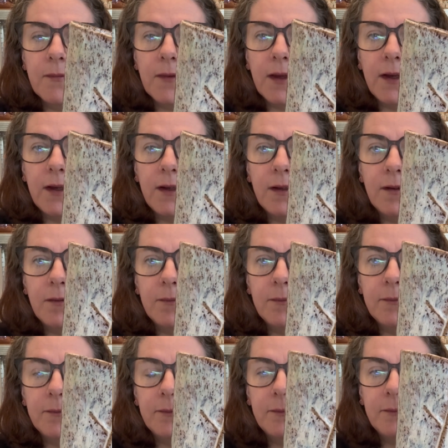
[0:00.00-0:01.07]

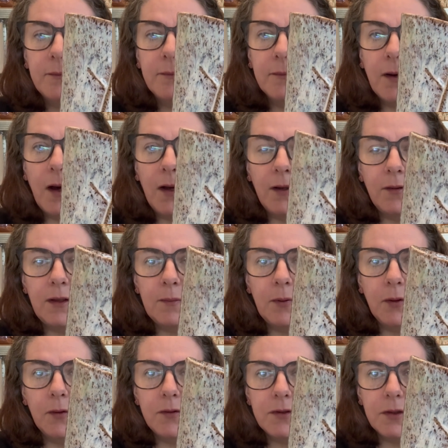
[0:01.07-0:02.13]
I only
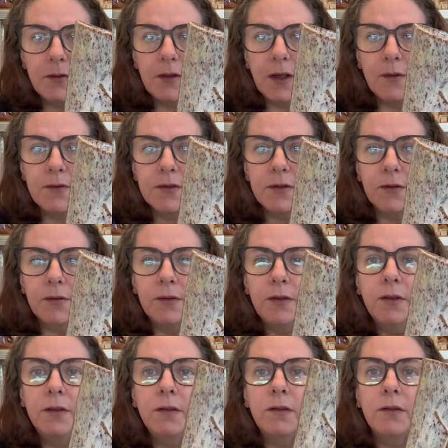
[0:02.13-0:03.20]
put 2 coats on,
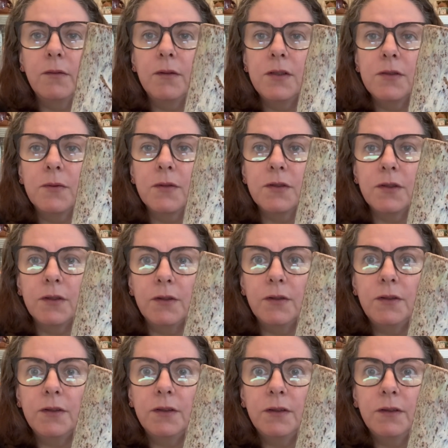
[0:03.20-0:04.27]
which was
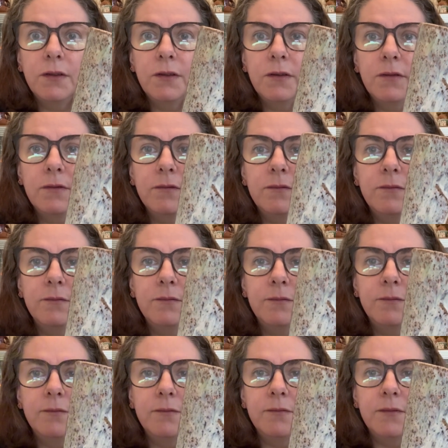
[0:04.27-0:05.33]
good.
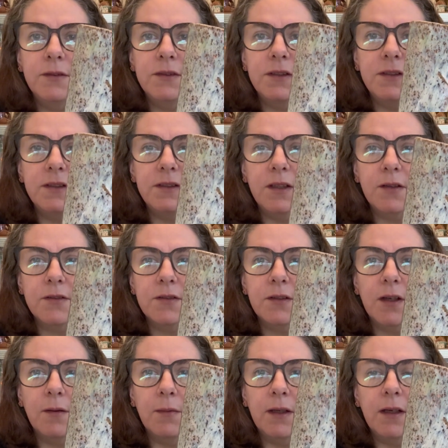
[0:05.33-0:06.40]
It was a disaster
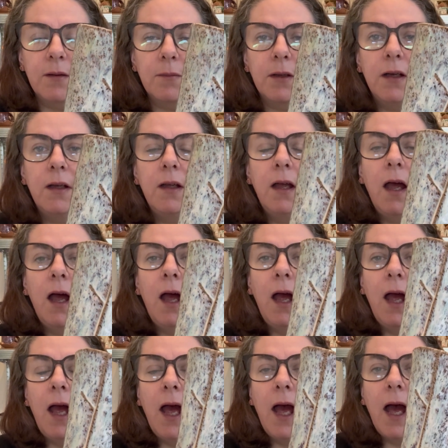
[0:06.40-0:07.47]
coming up.
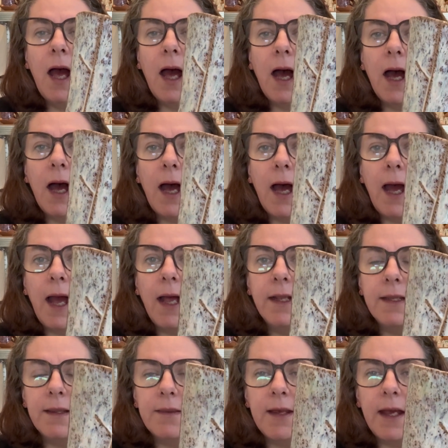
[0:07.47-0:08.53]

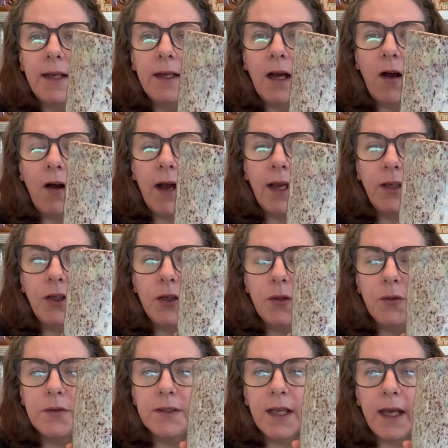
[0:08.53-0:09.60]
And then I
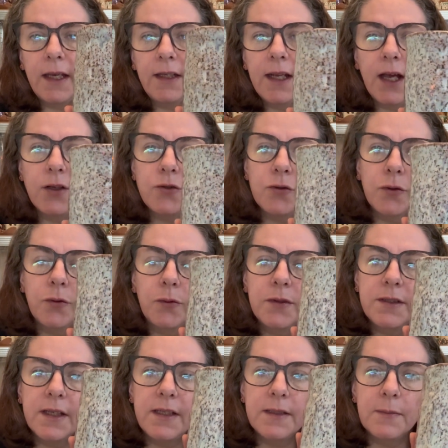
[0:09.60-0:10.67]
used a natural
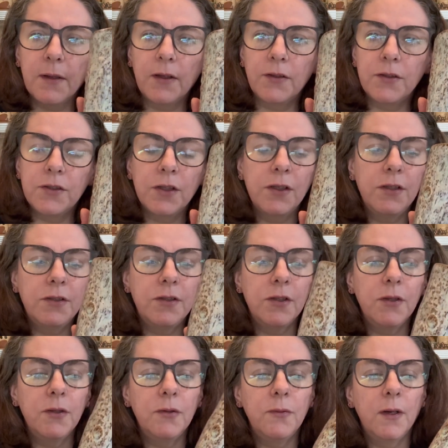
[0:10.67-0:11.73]
sea sponge
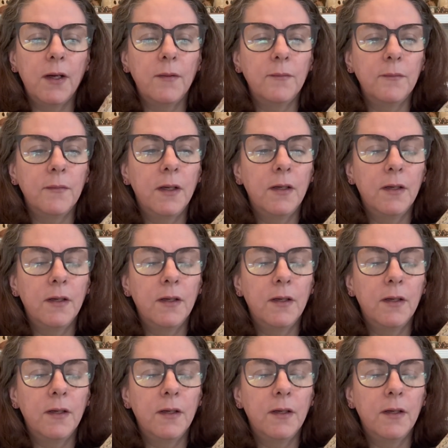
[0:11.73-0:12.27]
to